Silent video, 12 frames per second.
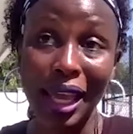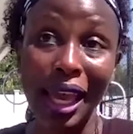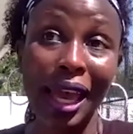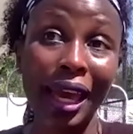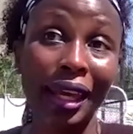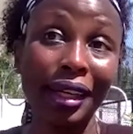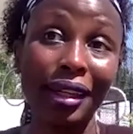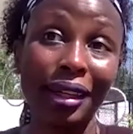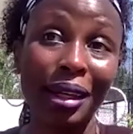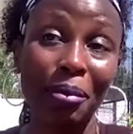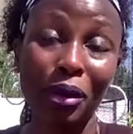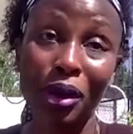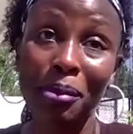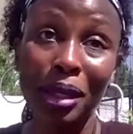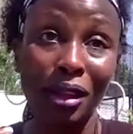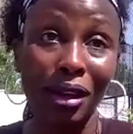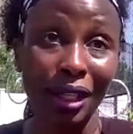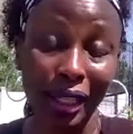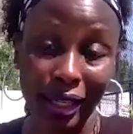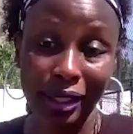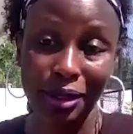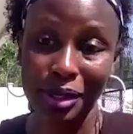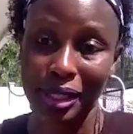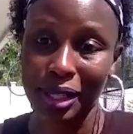And employment law can
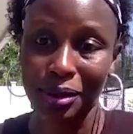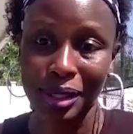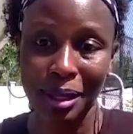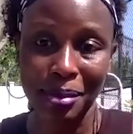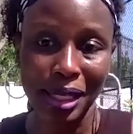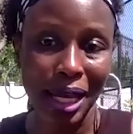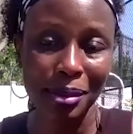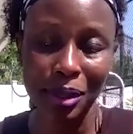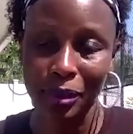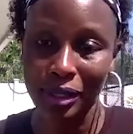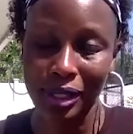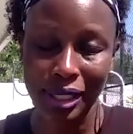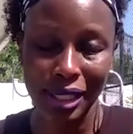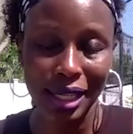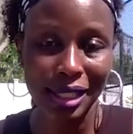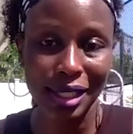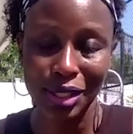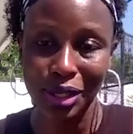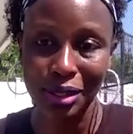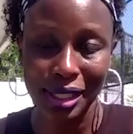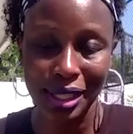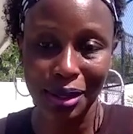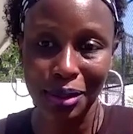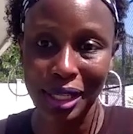go slow sometimes. The wheels of justice turn
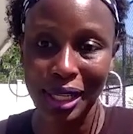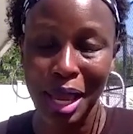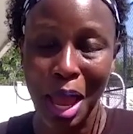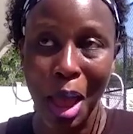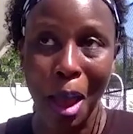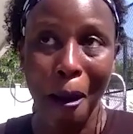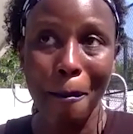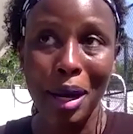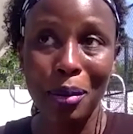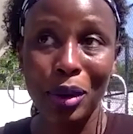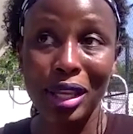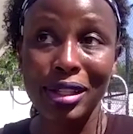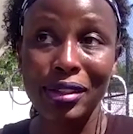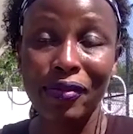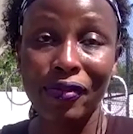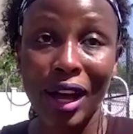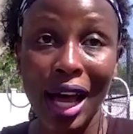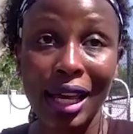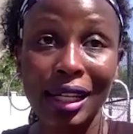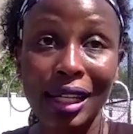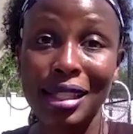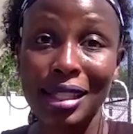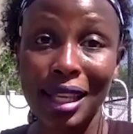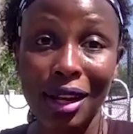slowly but we finally
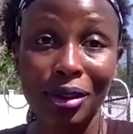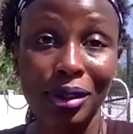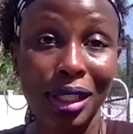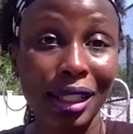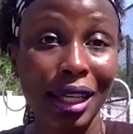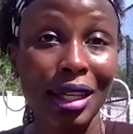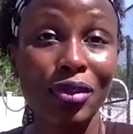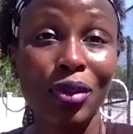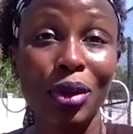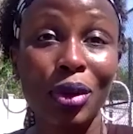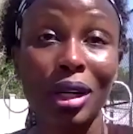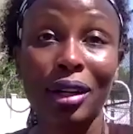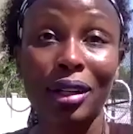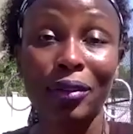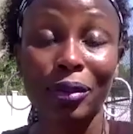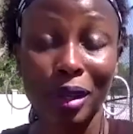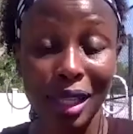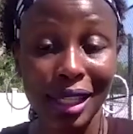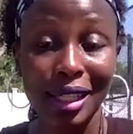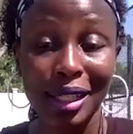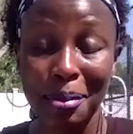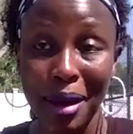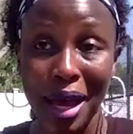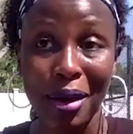settled the case for a really good
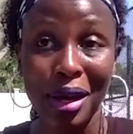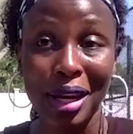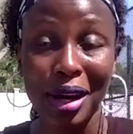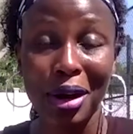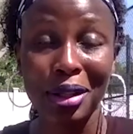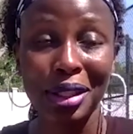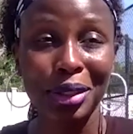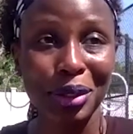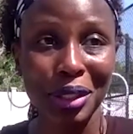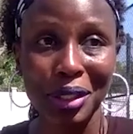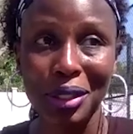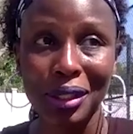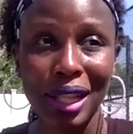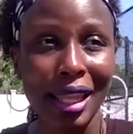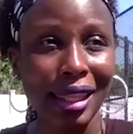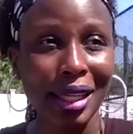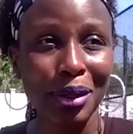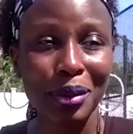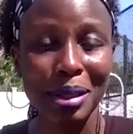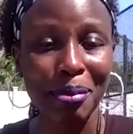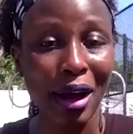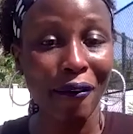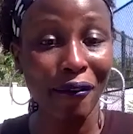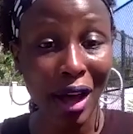amount and her little girl i think was
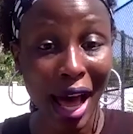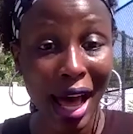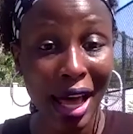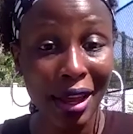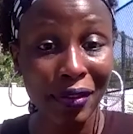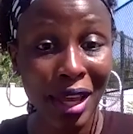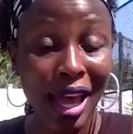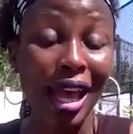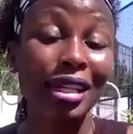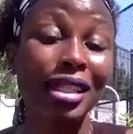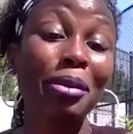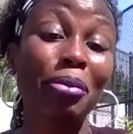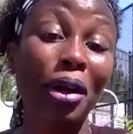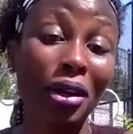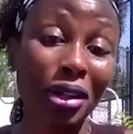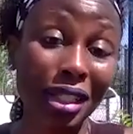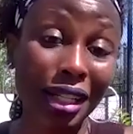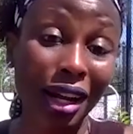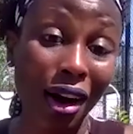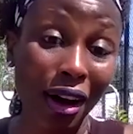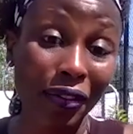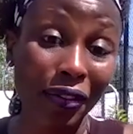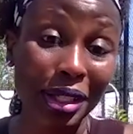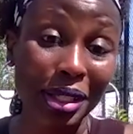about five and she brought her to the
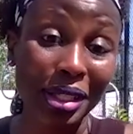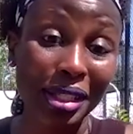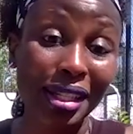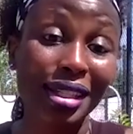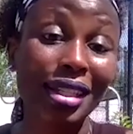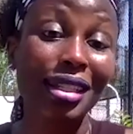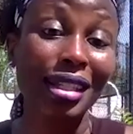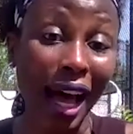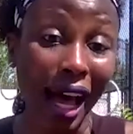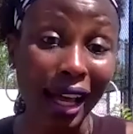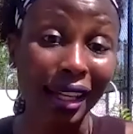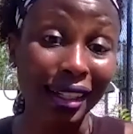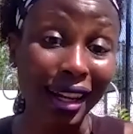office to sign